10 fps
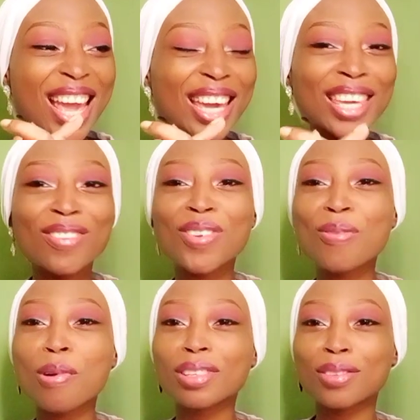If you
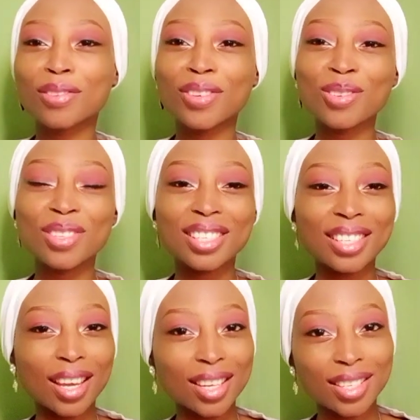want to feel
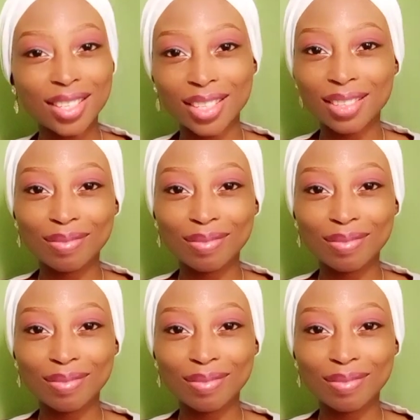sexy,